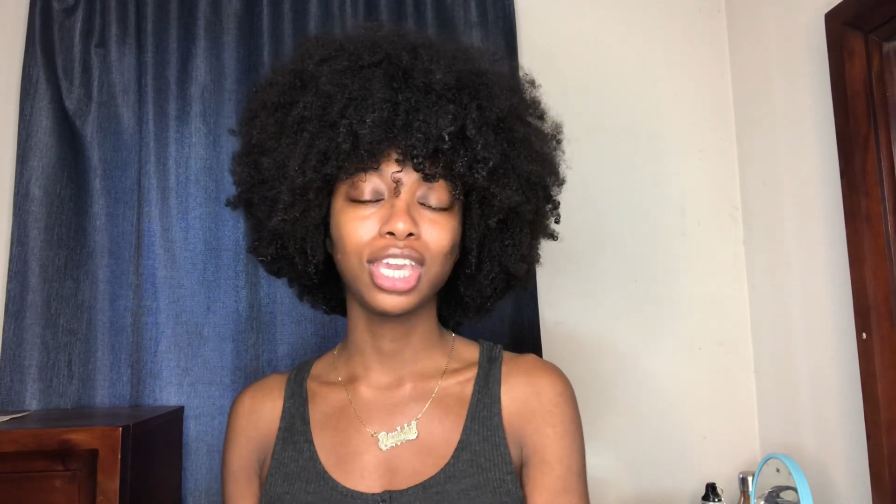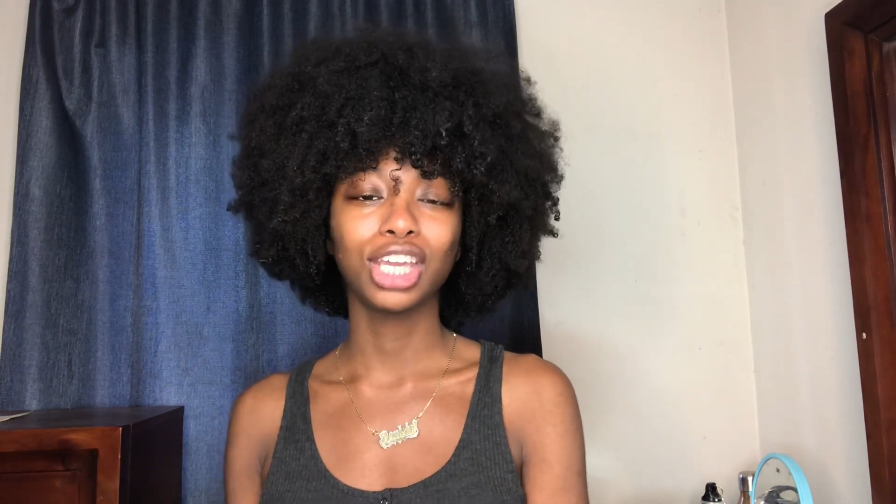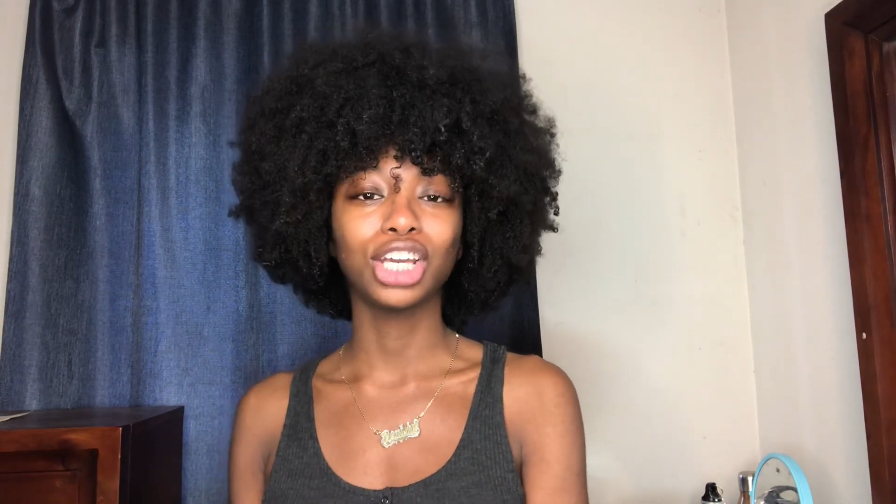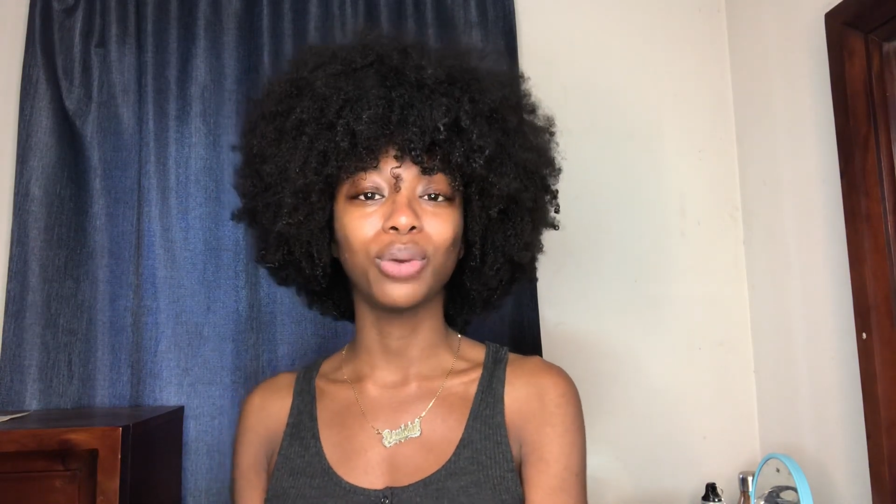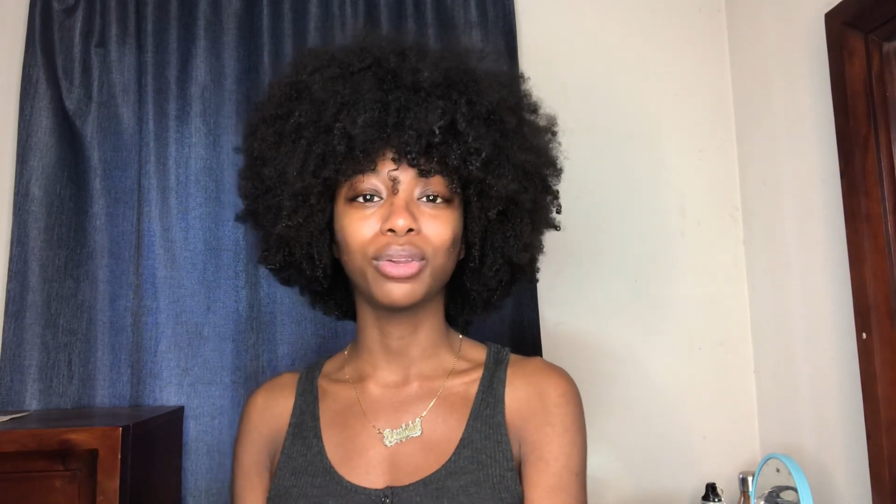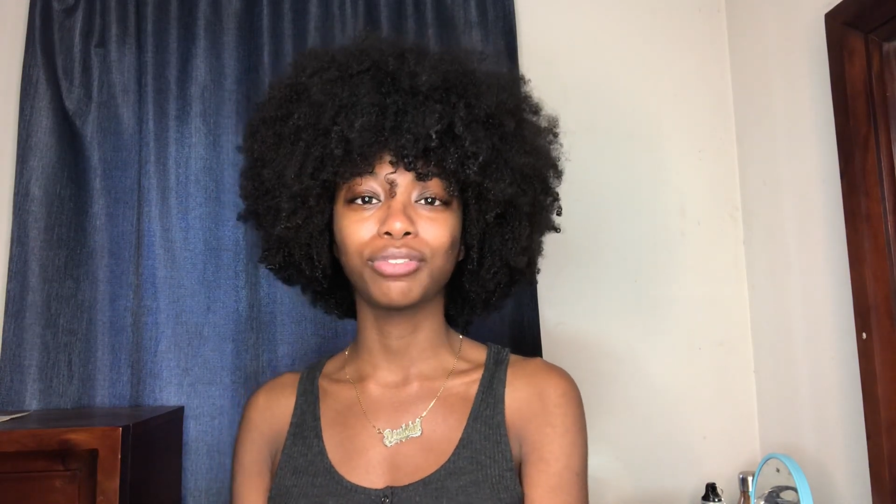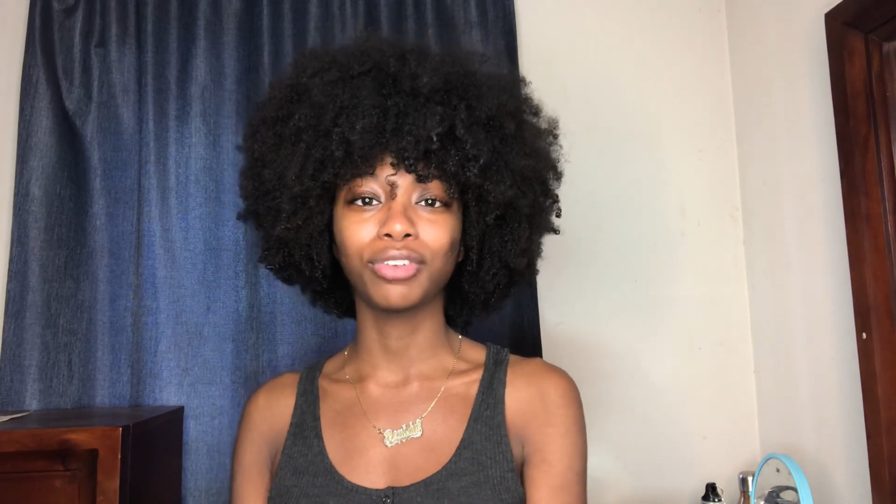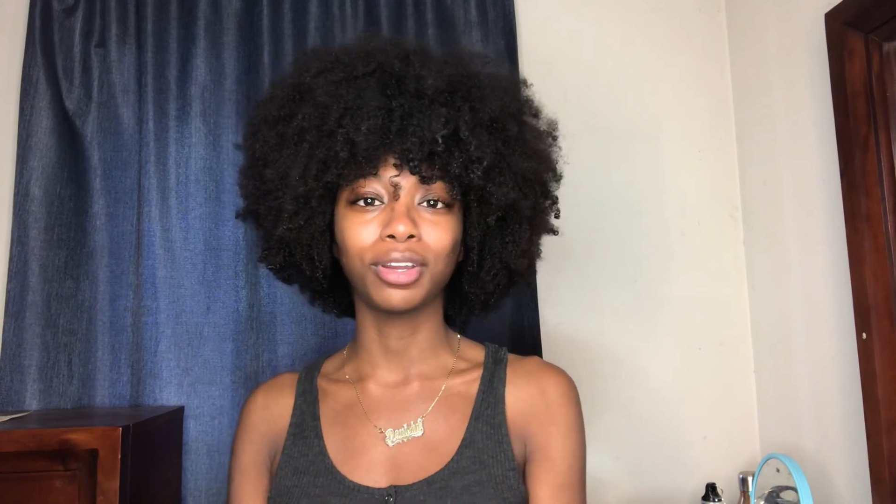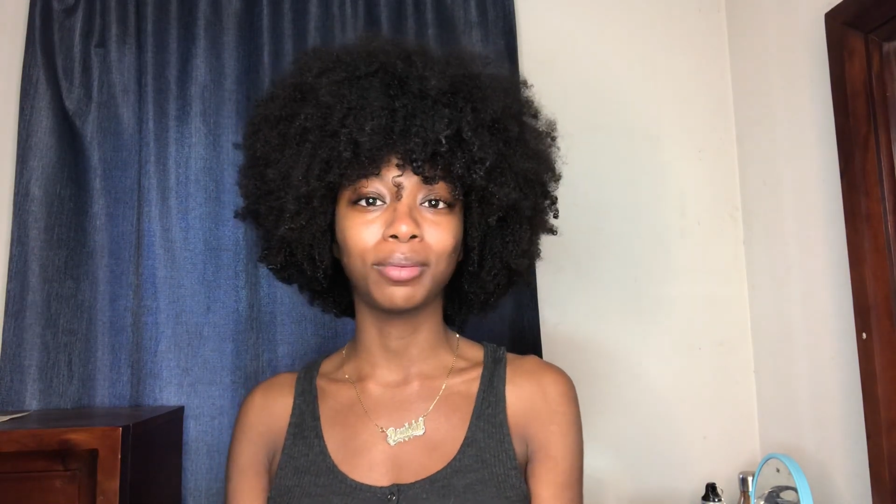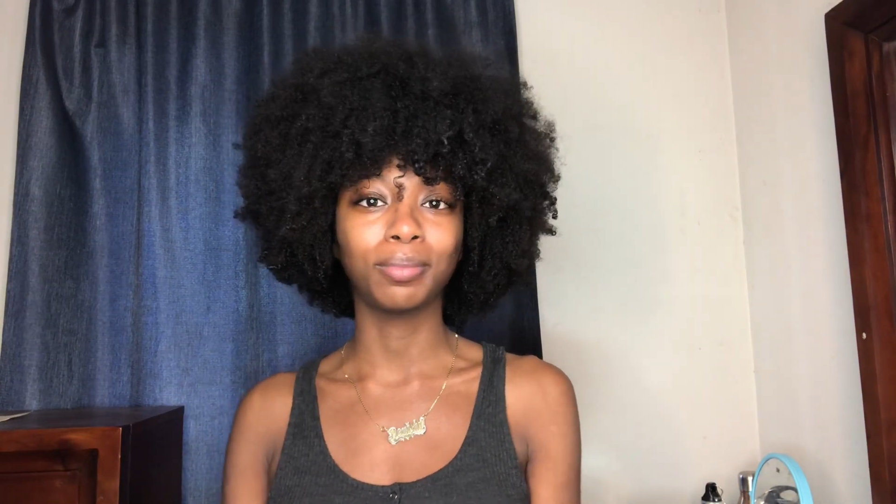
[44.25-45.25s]
going
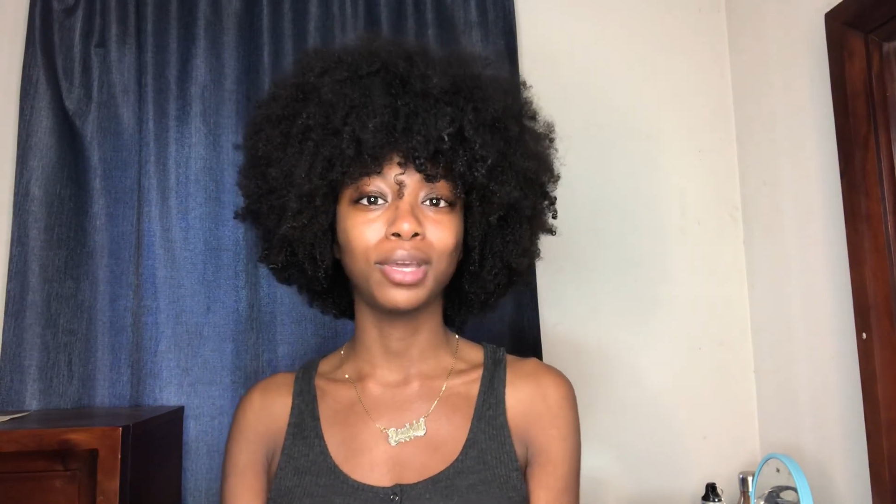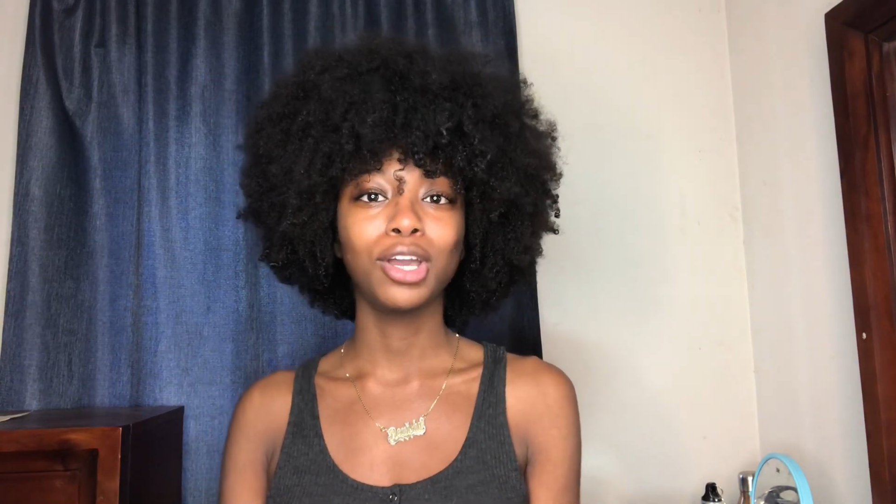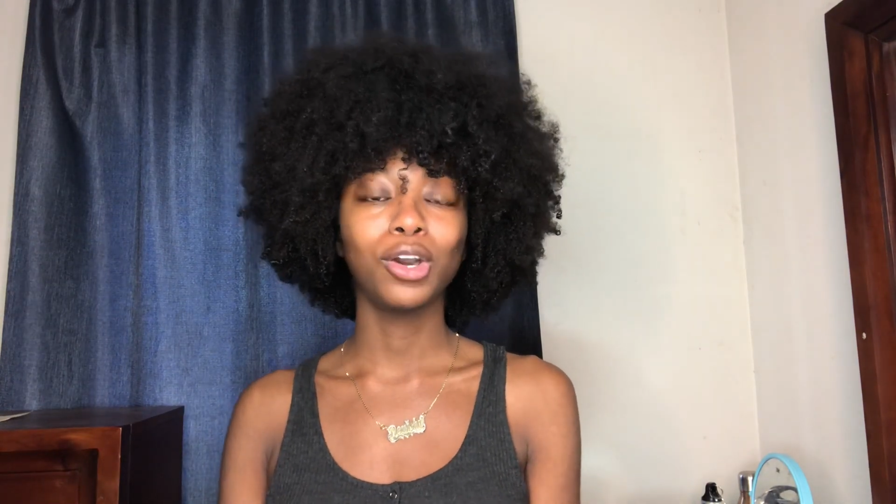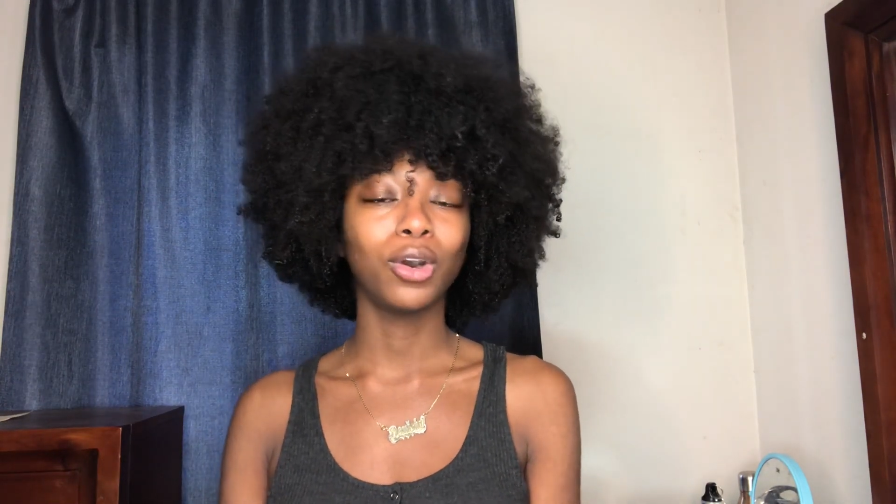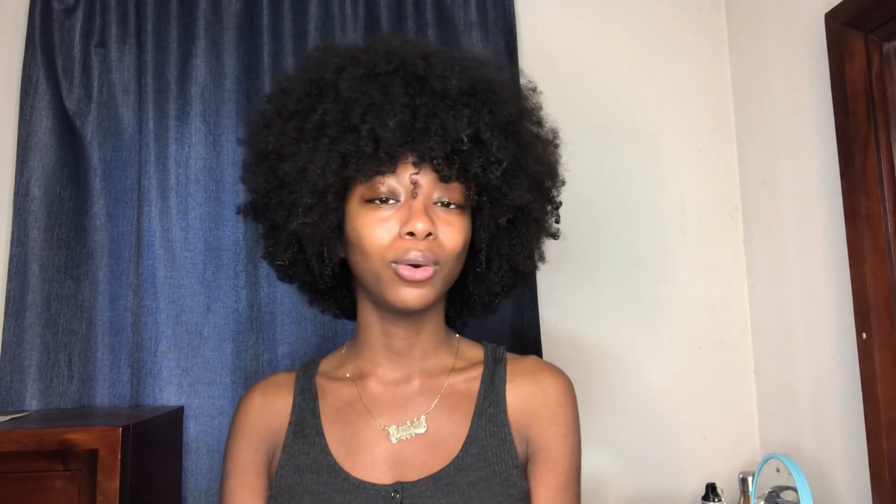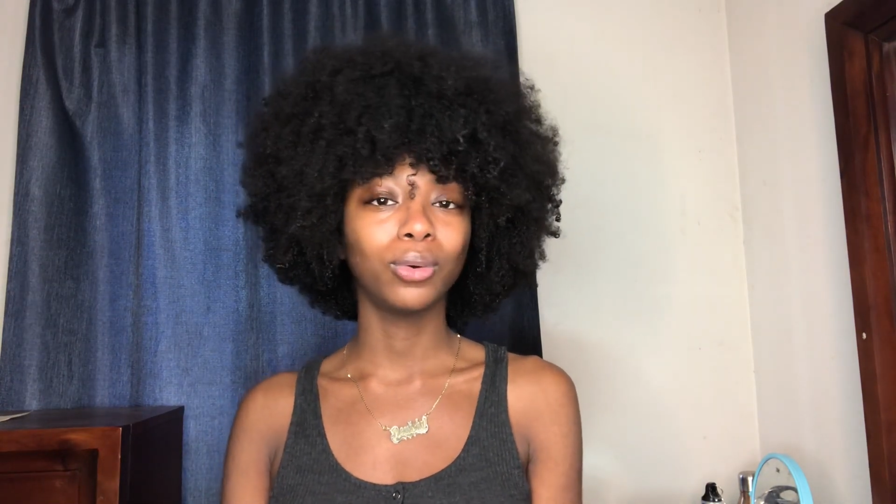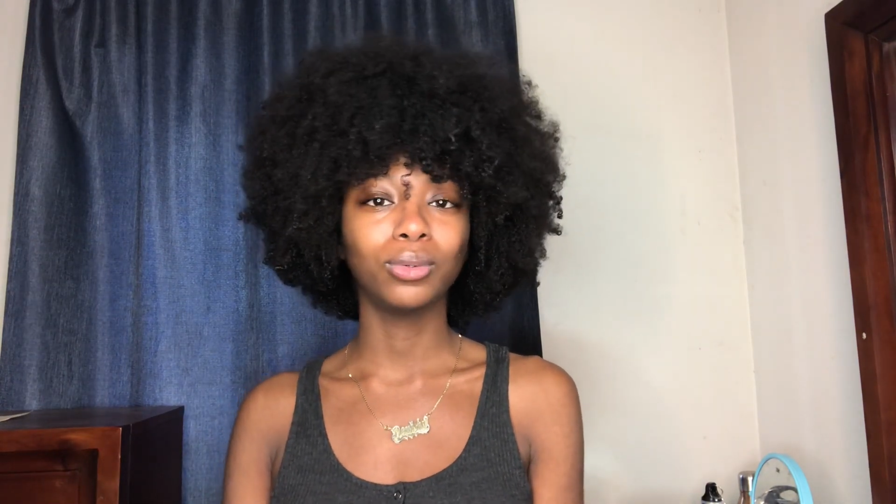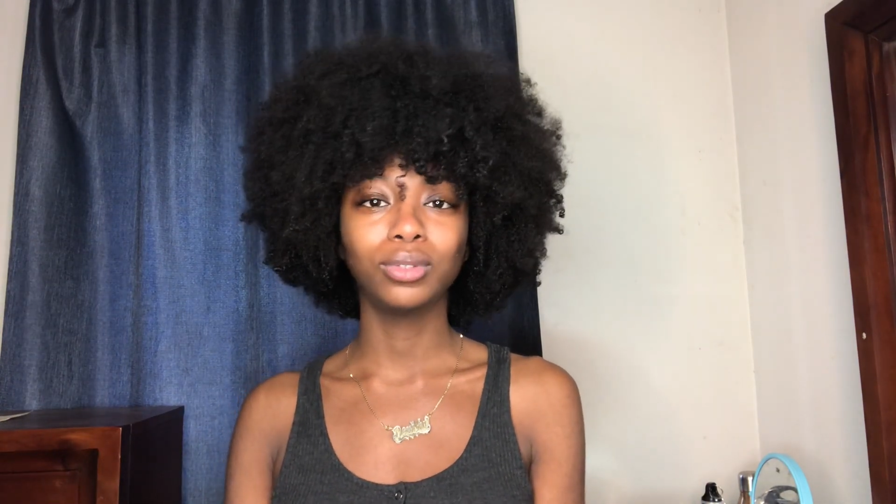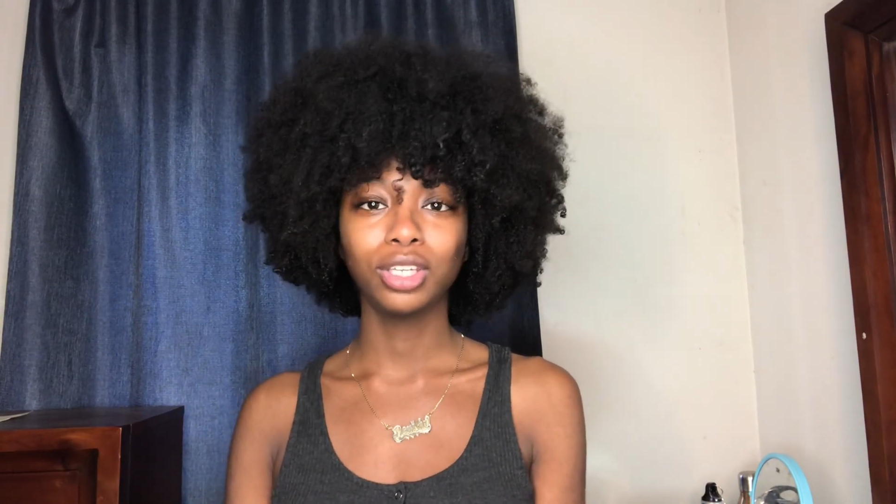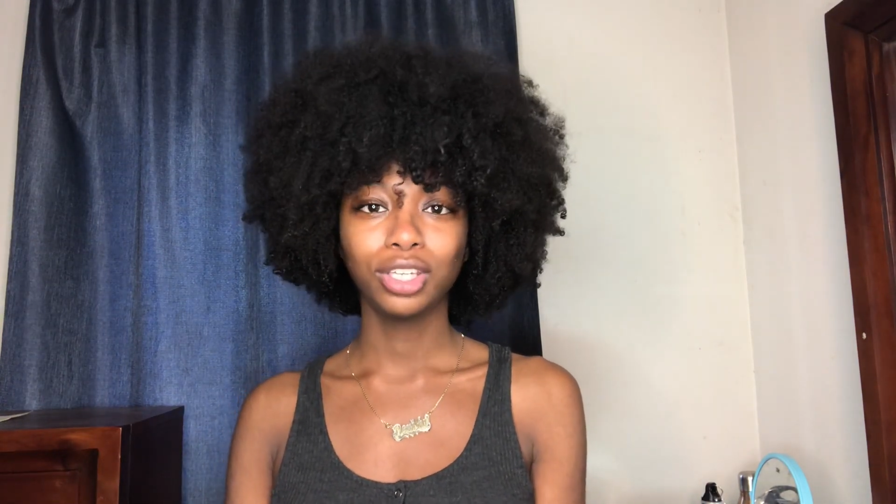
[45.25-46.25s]
from old